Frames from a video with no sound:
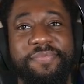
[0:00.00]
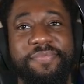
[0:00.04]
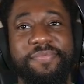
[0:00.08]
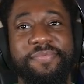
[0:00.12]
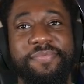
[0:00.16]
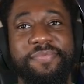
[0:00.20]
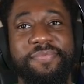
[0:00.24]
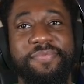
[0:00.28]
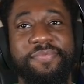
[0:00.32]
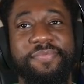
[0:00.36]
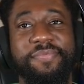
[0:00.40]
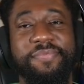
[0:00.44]

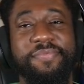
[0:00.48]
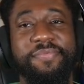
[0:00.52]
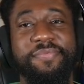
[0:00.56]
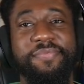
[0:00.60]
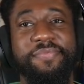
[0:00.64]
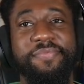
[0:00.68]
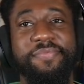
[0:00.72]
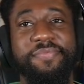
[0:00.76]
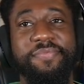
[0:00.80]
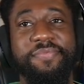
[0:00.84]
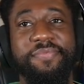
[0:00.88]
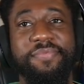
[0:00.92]

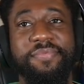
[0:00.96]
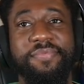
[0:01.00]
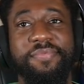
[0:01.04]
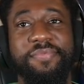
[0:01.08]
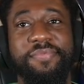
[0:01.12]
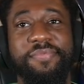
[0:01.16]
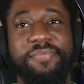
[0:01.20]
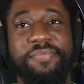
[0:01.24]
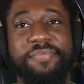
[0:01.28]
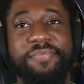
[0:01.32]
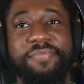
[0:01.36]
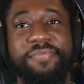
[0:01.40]

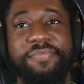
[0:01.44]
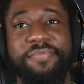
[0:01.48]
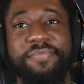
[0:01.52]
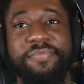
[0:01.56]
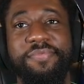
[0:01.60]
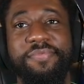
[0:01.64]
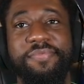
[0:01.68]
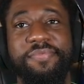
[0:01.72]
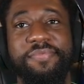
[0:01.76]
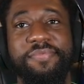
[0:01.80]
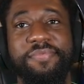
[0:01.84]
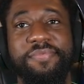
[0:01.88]

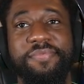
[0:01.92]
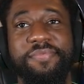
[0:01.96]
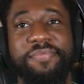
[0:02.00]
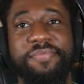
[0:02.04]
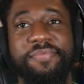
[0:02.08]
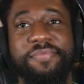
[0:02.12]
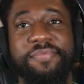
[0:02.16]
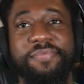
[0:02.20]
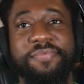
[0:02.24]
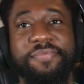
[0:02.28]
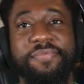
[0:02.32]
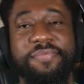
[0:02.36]

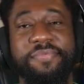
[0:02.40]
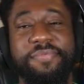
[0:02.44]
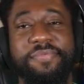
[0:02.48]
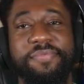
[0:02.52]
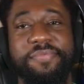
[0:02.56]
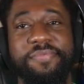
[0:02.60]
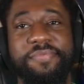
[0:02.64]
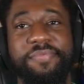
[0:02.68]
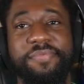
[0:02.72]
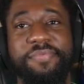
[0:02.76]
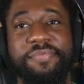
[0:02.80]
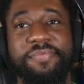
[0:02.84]

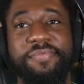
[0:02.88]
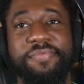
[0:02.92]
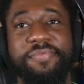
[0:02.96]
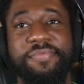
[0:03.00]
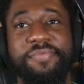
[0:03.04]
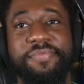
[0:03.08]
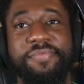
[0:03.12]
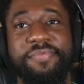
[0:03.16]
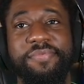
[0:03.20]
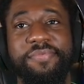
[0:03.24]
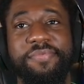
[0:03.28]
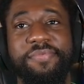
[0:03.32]

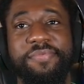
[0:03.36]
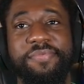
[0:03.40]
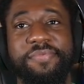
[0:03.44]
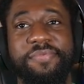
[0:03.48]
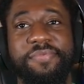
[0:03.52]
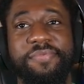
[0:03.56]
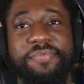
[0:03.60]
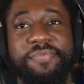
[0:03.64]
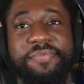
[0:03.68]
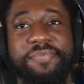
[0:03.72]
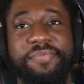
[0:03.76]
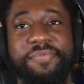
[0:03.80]

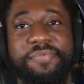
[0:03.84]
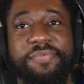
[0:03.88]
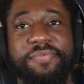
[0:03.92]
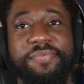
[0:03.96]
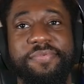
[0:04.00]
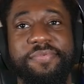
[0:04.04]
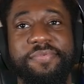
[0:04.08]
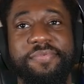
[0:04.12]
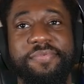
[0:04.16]
No words are spoken by the person on screen.